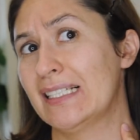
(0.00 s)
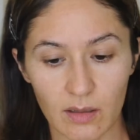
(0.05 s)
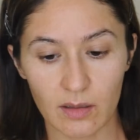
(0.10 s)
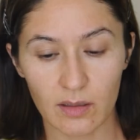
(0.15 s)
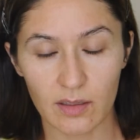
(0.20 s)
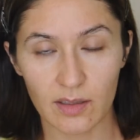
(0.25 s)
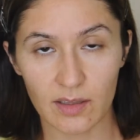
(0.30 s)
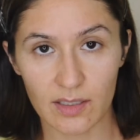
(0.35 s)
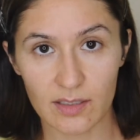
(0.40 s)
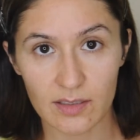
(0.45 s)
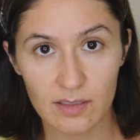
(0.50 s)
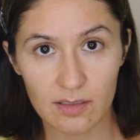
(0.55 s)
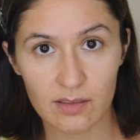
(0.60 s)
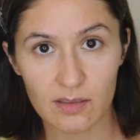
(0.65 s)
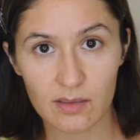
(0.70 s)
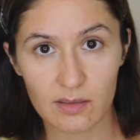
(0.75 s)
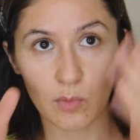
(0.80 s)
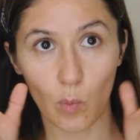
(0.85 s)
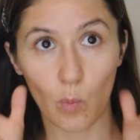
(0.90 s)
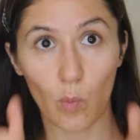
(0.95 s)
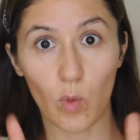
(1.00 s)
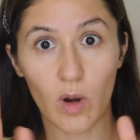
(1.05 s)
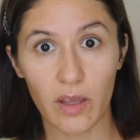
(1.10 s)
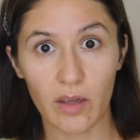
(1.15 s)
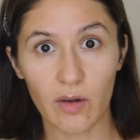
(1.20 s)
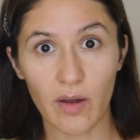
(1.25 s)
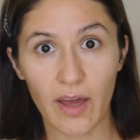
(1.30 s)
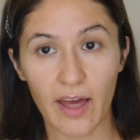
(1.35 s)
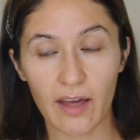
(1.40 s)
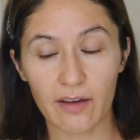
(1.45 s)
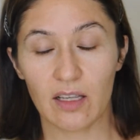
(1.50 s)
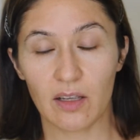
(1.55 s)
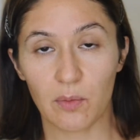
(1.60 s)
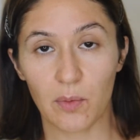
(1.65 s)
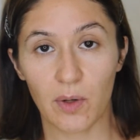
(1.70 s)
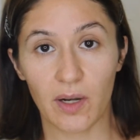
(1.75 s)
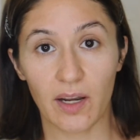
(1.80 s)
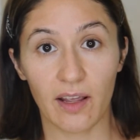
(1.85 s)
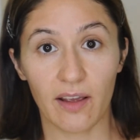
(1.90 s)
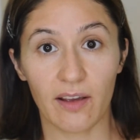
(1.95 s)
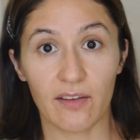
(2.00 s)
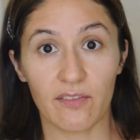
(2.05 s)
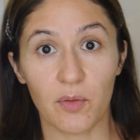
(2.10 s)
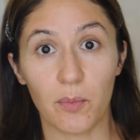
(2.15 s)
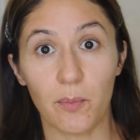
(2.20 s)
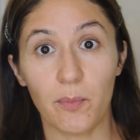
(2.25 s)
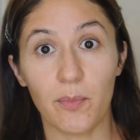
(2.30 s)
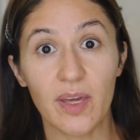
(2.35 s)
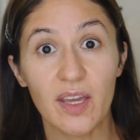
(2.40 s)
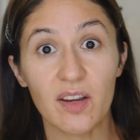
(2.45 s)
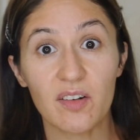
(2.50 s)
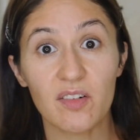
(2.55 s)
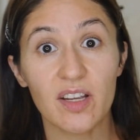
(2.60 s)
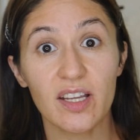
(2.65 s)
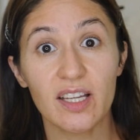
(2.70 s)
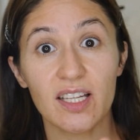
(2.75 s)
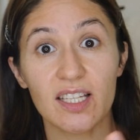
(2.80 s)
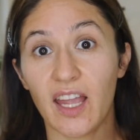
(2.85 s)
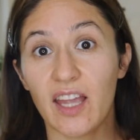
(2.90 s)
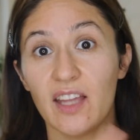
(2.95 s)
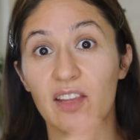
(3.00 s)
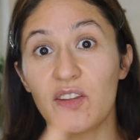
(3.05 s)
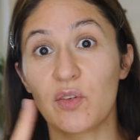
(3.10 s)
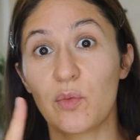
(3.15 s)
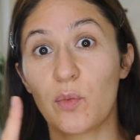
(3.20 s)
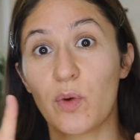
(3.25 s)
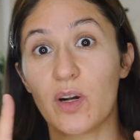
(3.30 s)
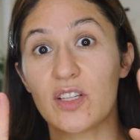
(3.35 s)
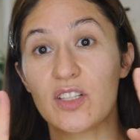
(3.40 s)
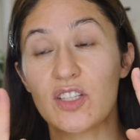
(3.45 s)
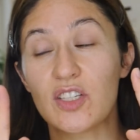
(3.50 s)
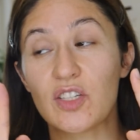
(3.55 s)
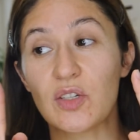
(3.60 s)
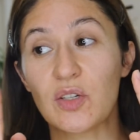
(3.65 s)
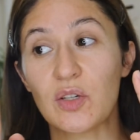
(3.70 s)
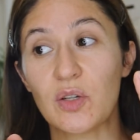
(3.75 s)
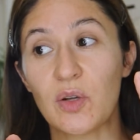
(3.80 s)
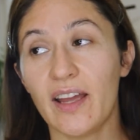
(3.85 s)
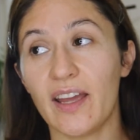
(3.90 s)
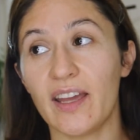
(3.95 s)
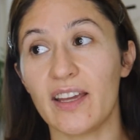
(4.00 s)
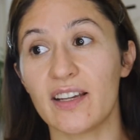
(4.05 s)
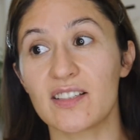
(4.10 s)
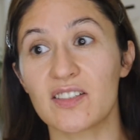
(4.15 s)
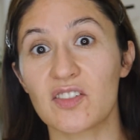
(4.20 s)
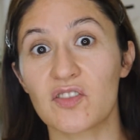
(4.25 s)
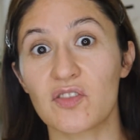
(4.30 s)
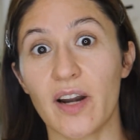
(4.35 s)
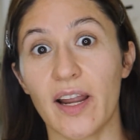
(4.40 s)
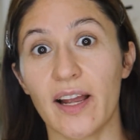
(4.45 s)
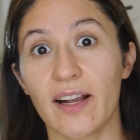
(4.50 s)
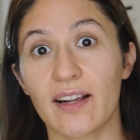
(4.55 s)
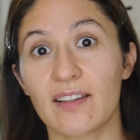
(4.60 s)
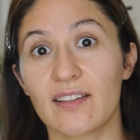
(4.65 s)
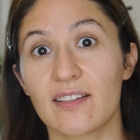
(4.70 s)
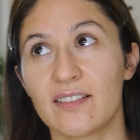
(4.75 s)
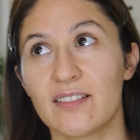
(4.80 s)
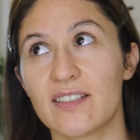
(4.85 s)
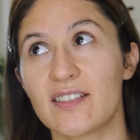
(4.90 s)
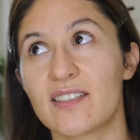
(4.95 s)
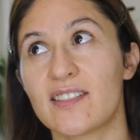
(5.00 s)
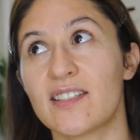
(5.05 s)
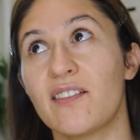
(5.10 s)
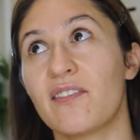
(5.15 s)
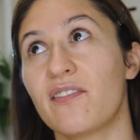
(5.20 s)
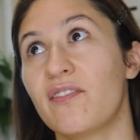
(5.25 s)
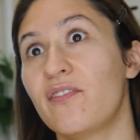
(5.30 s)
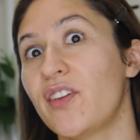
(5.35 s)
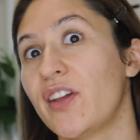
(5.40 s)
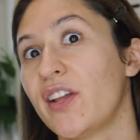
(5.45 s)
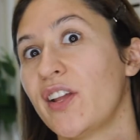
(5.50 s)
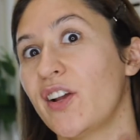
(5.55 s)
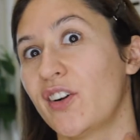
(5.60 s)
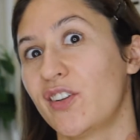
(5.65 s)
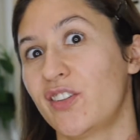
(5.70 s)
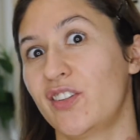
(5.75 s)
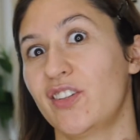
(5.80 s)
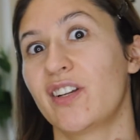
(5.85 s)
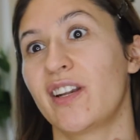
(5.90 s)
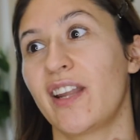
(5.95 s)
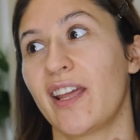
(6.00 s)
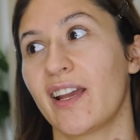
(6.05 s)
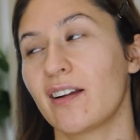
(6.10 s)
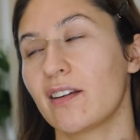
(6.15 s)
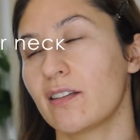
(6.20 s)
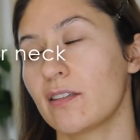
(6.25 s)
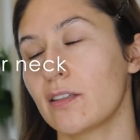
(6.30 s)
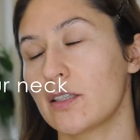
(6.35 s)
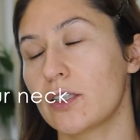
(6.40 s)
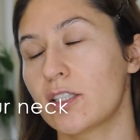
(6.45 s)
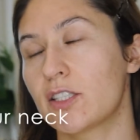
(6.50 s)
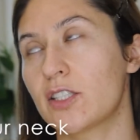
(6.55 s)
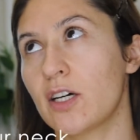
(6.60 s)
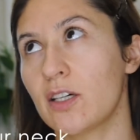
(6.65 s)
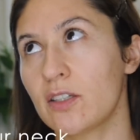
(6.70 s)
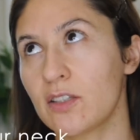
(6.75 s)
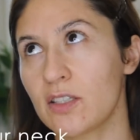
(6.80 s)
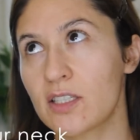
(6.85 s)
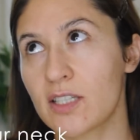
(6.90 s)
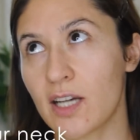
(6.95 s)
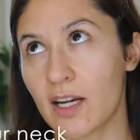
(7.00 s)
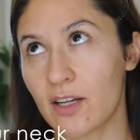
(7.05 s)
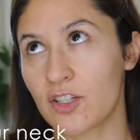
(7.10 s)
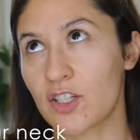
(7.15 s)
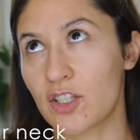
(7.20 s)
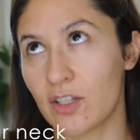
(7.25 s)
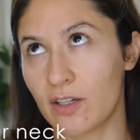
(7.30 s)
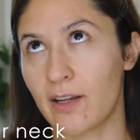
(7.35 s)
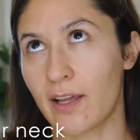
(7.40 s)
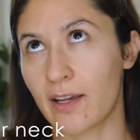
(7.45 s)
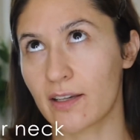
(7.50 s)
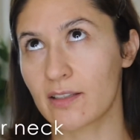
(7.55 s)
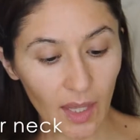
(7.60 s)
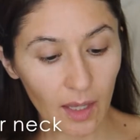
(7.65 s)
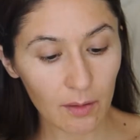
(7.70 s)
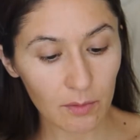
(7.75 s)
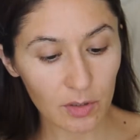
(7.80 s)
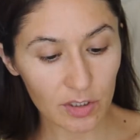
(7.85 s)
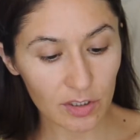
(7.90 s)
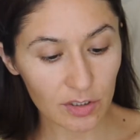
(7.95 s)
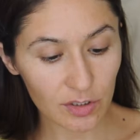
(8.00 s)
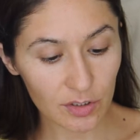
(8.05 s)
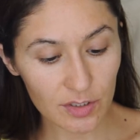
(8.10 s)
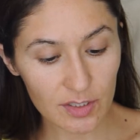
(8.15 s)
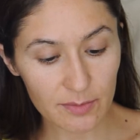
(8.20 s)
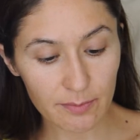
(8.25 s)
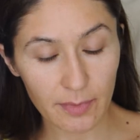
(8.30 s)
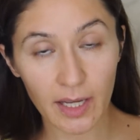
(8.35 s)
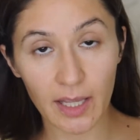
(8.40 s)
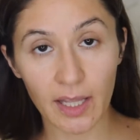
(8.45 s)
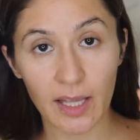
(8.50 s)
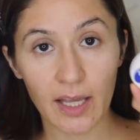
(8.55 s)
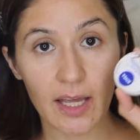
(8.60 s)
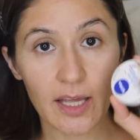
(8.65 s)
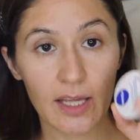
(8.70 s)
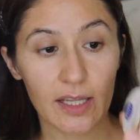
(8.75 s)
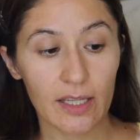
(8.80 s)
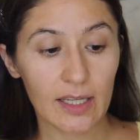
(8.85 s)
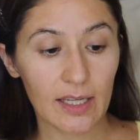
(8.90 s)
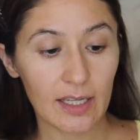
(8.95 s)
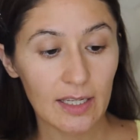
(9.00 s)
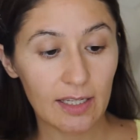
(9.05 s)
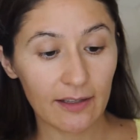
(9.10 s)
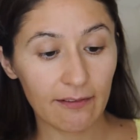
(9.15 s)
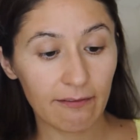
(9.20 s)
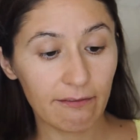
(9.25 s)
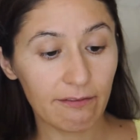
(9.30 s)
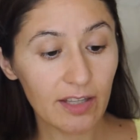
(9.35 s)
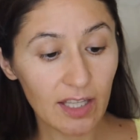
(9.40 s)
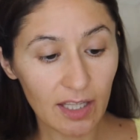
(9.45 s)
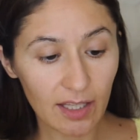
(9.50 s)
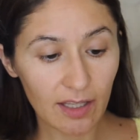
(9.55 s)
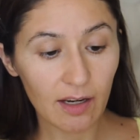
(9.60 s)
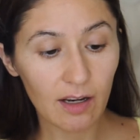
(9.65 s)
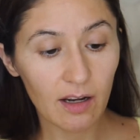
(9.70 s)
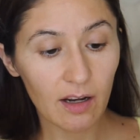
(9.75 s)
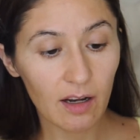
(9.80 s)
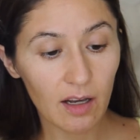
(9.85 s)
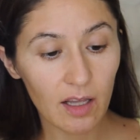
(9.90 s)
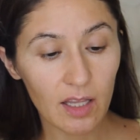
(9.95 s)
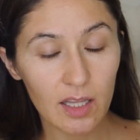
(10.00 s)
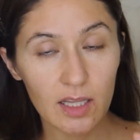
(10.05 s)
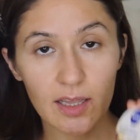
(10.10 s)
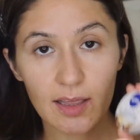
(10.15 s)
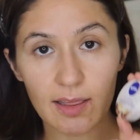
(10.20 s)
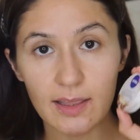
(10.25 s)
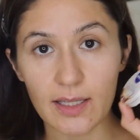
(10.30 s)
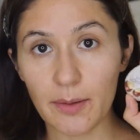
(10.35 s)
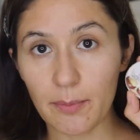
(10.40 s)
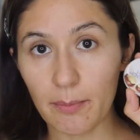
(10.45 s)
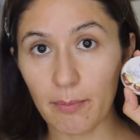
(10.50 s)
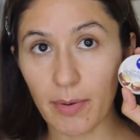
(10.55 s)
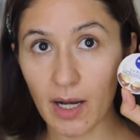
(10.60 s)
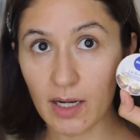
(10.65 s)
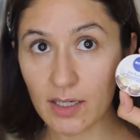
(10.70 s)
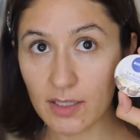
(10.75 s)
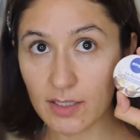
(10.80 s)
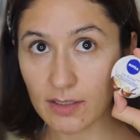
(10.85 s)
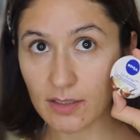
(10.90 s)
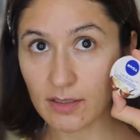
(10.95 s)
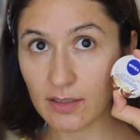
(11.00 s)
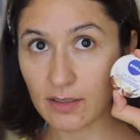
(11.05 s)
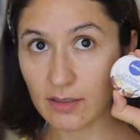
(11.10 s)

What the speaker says: This is what you have when you have a period and you want to extract something on your neck. Don't touch your neck. I'm gonna use my Nivea lip butter